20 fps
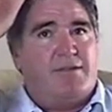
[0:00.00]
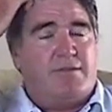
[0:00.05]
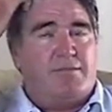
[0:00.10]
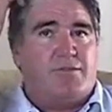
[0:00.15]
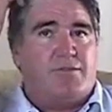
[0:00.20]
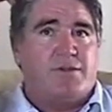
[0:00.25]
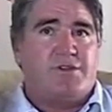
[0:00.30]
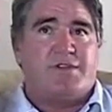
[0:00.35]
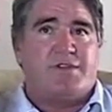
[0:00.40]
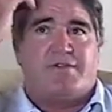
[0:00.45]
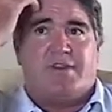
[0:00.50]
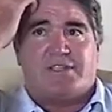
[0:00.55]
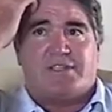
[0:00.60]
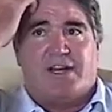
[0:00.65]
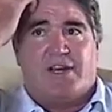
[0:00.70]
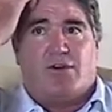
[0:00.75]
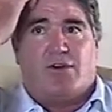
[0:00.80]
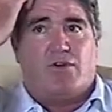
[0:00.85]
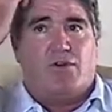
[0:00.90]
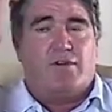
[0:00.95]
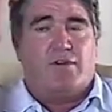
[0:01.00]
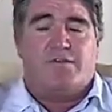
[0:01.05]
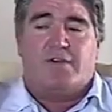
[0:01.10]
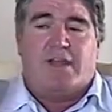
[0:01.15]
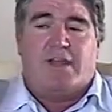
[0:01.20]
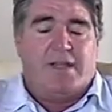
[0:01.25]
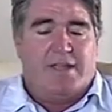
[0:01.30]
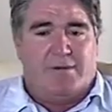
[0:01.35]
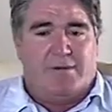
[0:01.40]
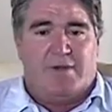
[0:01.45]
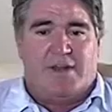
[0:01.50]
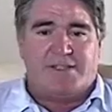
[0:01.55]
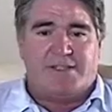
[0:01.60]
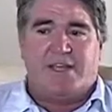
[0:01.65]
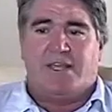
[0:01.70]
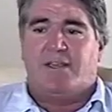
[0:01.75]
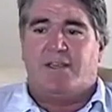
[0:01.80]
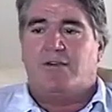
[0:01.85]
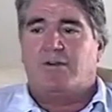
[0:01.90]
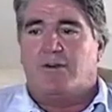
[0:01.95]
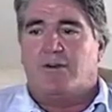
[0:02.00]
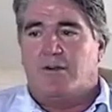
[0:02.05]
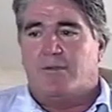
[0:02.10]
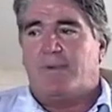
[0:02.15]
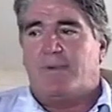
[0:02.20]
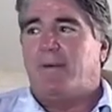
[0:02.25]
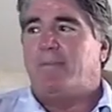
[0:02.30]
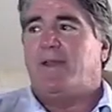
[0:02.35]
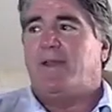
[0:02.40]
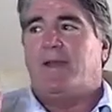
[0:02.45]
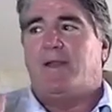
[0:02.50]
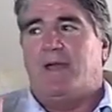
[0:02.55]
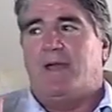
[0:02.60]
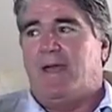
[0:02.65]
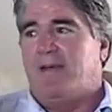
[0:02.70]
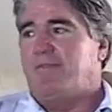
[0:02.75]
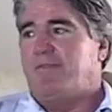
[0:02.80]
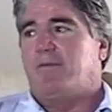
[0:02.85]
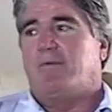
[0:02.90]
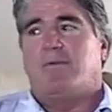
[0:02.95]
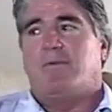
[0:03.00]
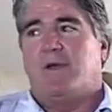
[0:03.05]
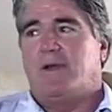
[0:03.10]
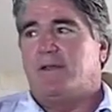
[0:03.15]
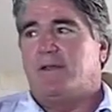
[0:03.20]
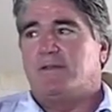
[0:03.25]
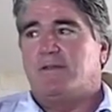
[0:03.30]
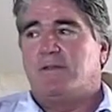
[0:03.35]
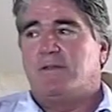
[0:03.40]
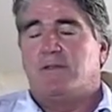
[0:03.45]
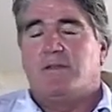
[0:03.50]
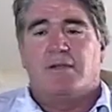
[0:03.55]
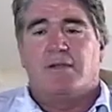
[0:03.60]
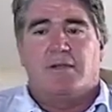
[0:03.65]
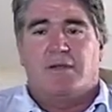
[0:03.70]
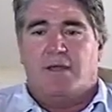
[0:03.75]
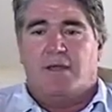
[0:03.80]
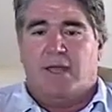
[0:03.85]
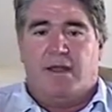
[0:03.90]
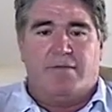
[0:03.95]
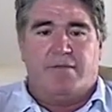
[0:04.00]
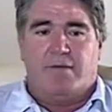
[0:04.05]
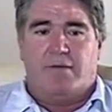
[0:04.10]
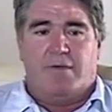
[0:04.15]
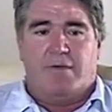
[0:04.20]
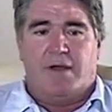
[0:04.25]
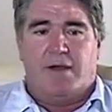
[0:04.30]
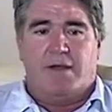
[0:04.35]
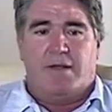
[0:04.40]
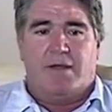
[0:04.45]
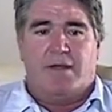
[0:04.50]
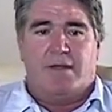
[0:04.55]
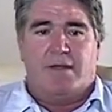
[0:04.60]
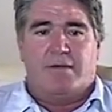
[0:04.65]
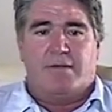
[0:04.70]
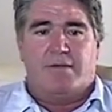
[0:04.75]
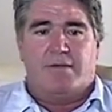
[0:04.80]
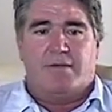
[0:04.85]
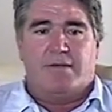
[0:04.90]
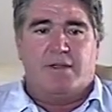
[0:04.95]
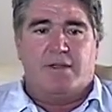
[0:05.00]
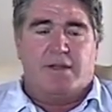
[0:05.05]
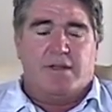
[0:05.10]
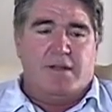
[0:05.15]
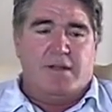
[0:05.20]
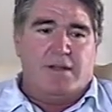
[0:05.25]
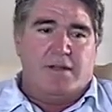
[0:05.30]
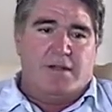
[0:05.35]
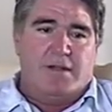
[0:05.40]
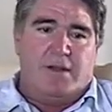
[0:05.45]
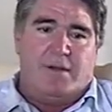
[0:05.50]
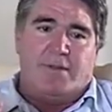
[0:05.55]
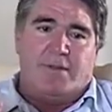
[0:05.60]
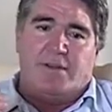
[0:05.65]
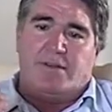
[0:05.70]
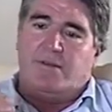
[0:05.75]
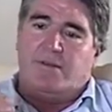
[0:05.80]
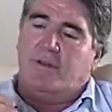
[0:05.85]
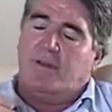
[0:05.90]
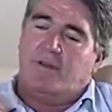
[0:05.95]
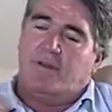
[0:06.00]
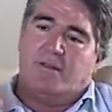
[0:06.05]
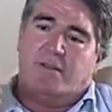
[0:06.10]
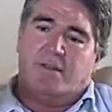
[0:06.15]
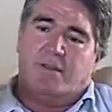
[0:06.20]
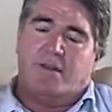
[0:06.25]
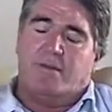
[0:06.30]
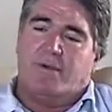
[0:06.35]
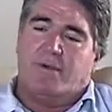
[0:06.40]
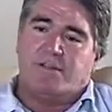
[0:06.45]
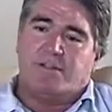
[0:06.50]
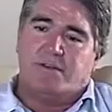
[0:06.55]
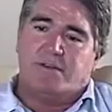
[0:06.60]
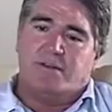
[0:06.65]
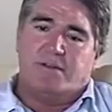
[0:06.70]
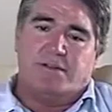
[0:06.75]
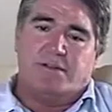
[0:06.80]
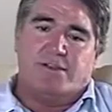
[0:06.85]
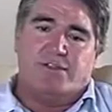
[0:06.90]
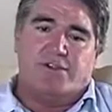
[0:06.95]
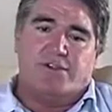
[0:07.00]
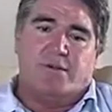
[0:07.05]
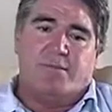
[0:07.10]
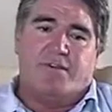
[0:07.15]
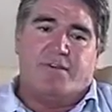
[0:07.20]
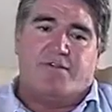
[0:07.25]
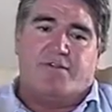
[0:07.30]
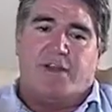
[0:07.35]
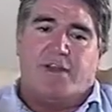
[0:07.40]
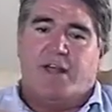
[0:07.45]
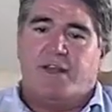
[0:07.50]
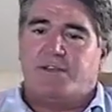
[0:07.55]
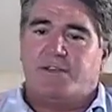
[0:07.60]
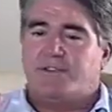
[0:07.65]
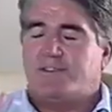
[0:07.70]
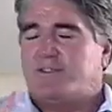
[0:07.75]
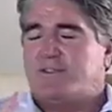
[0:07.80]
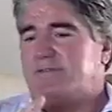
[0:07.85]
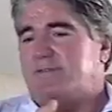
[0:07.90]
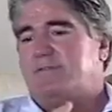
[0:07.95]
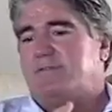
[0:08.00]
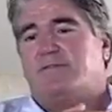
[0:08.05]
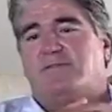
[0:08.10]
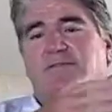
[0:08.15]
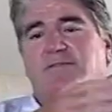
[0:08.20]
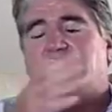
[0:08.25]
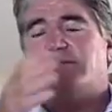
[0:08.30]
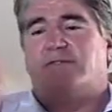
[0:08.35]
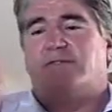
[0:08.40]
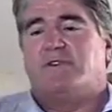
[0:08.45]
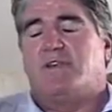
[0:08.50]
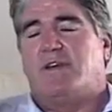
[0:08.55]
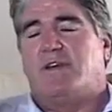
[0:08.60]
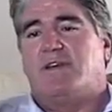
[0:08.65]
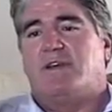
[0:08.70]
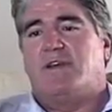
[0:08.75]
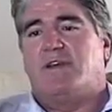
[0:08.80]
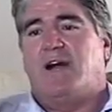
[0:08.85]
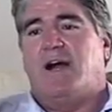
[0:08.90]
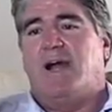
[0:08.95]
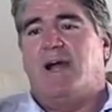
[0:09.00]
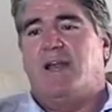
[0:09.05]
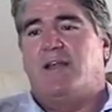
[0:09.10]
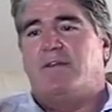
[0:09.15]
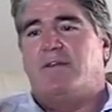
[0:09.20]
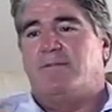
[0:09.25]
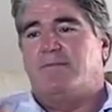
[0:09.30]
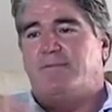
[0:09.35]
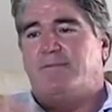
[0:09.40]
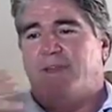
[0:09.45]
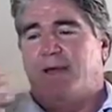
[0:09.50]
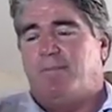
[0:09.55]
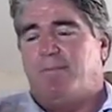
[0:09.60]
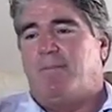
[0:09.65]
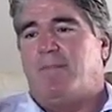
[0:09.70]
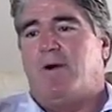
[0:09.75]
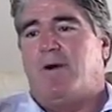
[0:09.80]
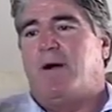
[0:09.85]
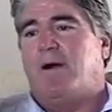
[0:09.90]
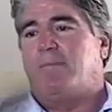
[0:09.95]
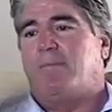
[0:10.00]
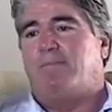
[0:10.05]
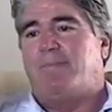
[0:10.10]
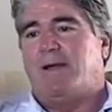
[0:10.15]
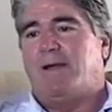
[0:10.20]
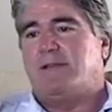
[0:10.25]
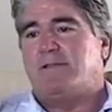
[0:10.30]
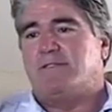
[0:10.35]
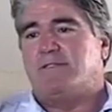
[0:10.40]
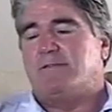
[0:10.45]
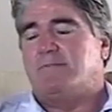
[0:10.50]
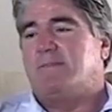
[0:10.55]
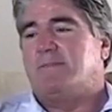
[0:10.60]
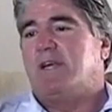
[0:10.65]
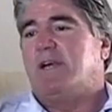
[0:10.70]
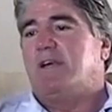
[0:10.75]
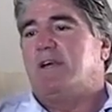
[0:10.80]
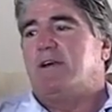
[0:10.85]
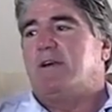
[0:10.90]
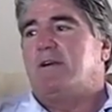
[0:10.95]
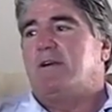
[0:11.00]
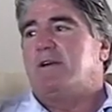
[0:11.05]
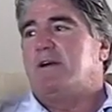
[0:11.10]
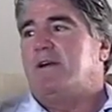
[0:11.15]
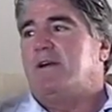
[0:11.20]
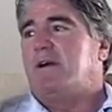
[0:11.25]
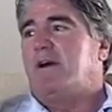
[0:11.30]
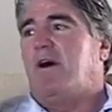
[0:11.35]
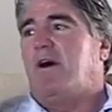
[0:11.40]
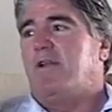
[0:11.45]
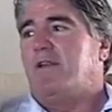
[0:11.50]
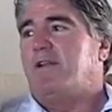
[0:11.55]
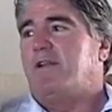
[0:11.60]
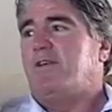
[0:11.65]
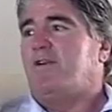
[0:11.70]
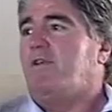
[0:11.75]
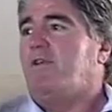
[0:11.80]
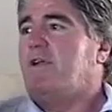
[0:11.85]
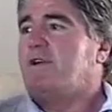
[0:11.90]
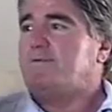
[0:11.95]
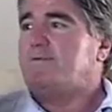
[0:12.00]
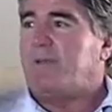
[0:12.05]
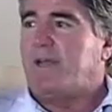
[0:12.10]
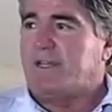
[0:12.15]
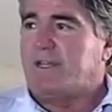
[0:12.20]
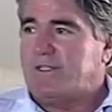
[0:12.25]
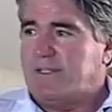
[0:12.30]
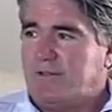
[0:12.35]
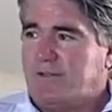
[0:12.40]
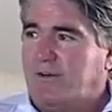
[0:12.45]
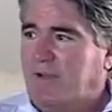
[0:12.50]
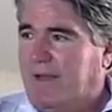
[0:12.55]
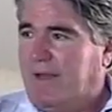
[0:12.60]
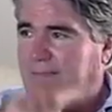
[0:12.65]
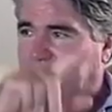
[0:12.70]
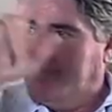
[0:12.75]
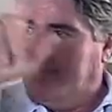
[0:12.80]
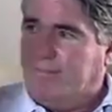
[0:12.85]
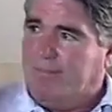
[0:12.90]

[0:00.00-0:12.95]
Countries of wrestling, all of it. When I say Europe, I mean everywhere. Everywhere. I mean, you can imagine Germany, France, Ireland, Denmark, Belgium, Holland, all those places, all that.